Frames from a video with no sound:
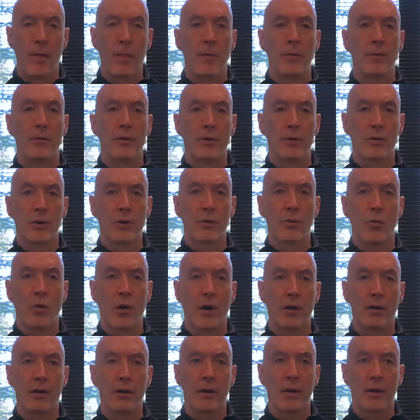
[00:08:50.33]
You're going to
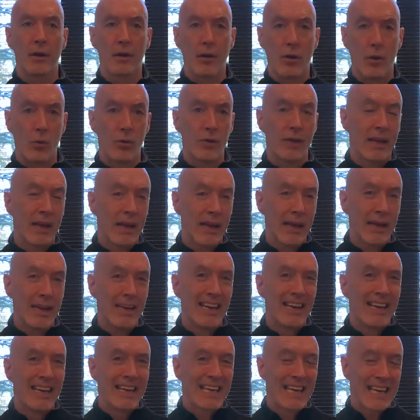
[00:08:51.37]
want an okay
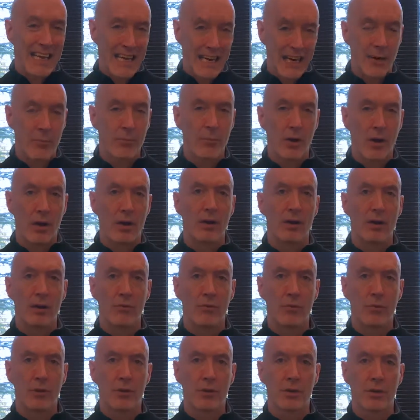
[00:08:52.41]
camera if
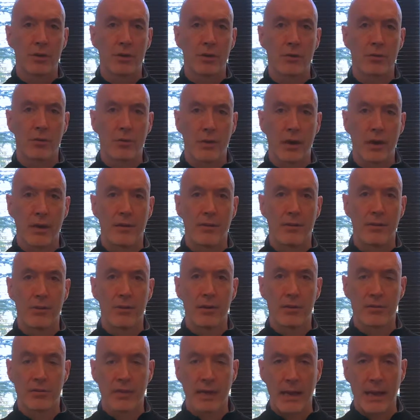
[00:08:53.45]
what you're going to try and do
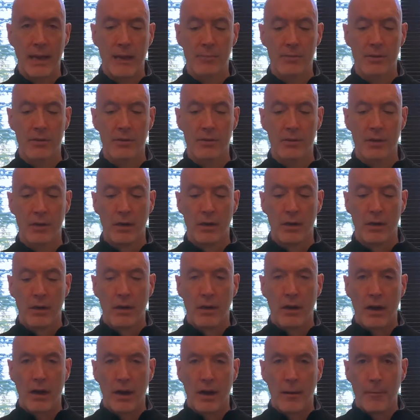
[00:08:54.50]
is capture
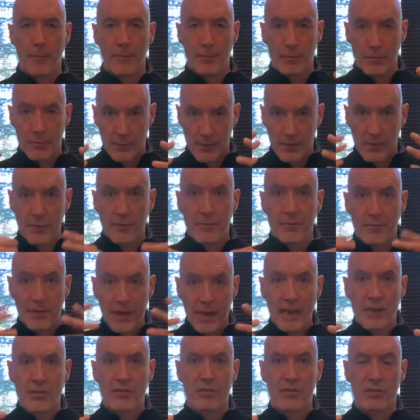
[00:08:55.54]
the
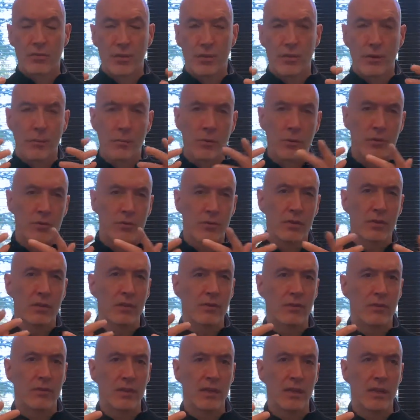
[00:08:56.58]
face so that a person can
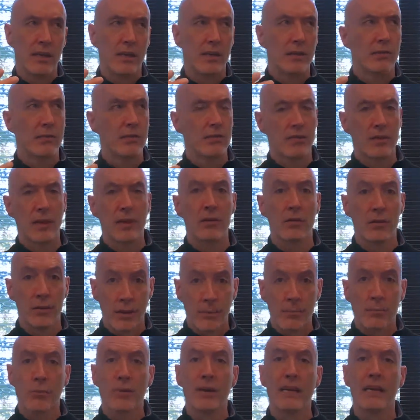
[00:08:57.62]
see, say,
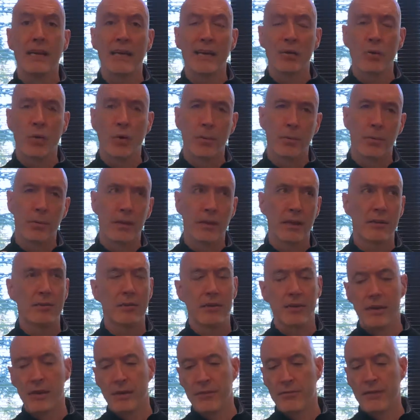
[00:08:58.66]
lip reading or
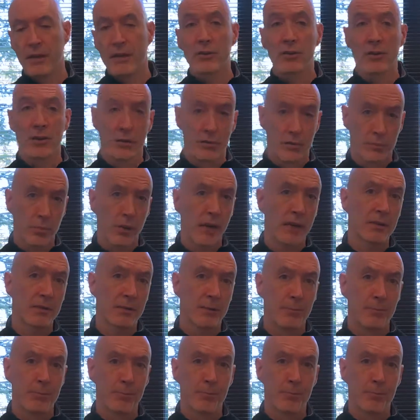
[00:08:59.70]
potentially facial expression.